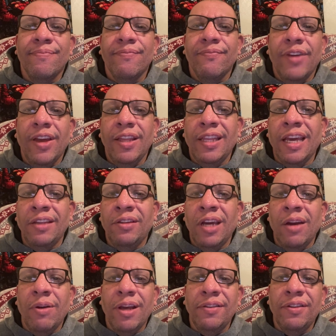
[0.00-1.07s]
And that's how
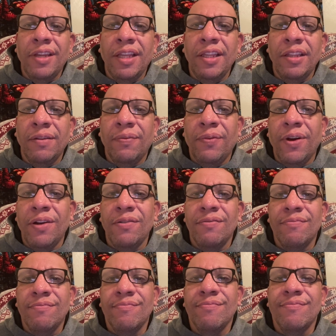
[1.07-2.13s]
I'm sending the phone.
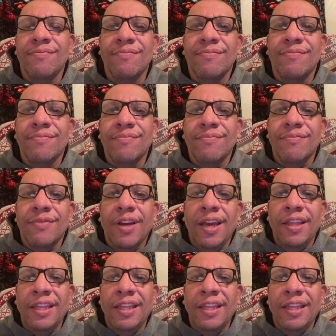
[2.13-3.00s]
And